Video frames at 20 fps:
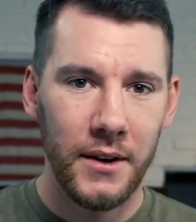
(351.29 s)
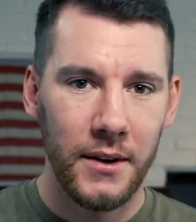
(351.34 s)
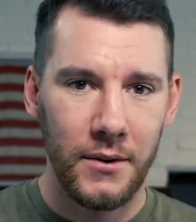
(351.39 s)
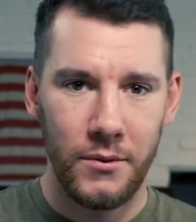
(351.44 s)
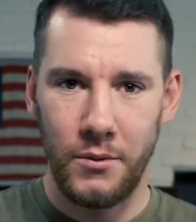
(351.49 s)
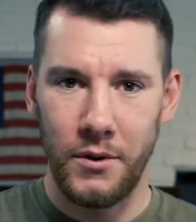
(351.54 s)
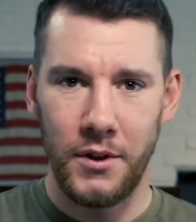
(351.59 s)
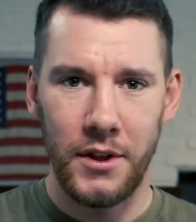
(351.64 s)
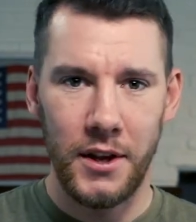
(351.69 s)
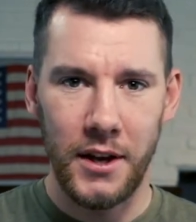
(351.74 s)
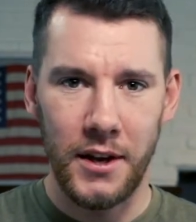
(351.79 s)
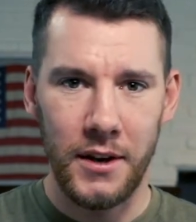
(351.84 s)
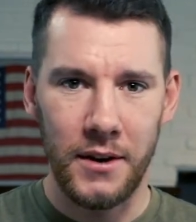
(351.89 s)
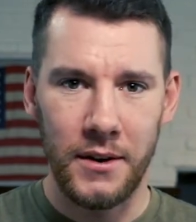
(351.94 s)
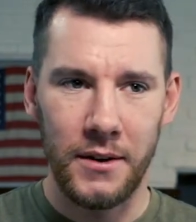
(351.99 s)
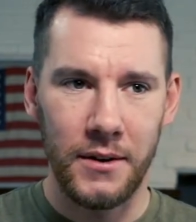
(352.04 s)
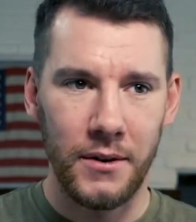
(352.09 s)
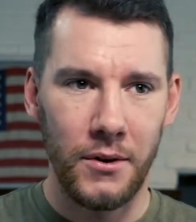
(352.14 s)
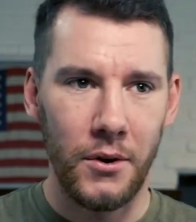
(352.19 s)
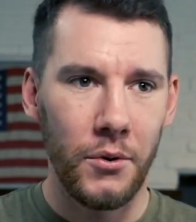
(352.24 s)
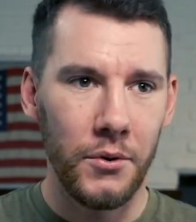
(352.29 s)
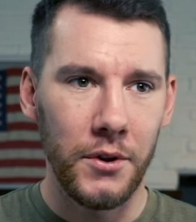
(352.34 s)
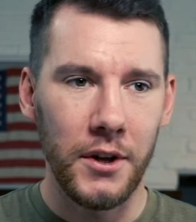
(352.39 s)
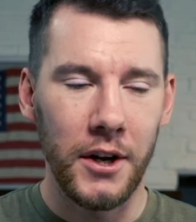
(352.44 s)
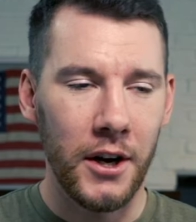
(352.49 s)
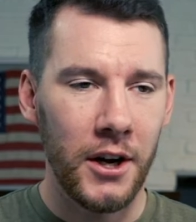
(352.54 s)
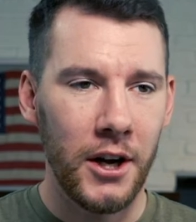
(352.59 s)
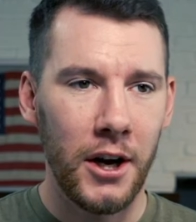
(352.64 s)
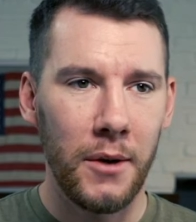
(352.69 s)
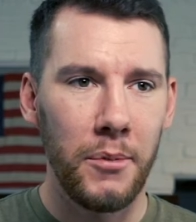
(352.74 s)
within only a
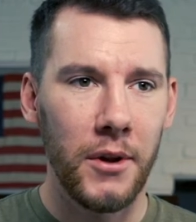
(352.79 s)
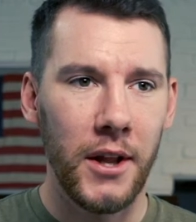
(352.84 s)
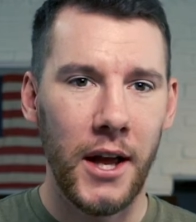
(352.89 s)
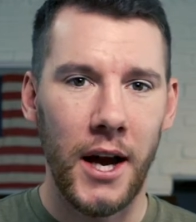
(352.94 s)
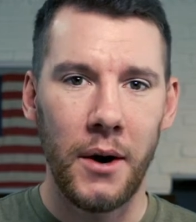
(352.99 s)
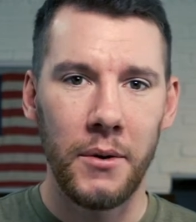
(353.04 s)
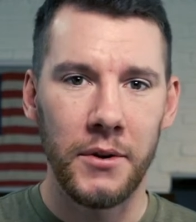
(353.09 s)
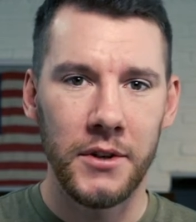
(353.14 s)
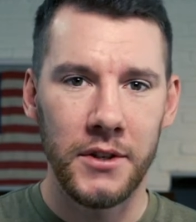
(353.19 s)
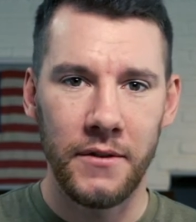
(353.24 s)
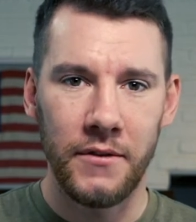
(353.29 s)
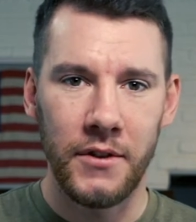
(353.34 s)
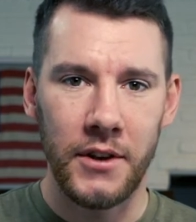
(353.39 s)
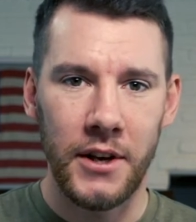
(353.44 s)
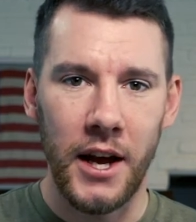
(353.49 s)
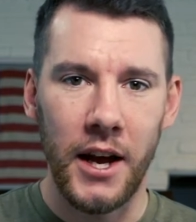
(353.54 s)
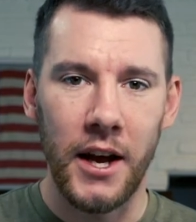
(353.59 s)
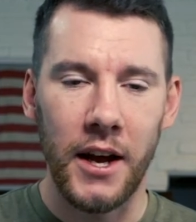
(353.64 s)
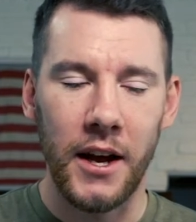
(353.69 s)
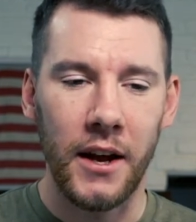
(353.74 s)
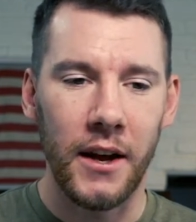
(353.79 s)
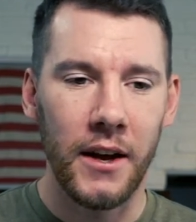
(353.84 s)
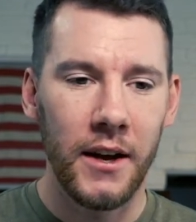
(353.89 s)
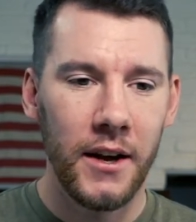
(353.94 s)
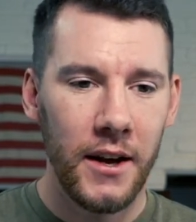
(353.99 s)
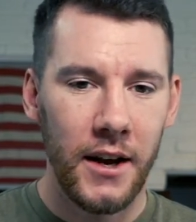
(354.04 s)
couple hours of the day,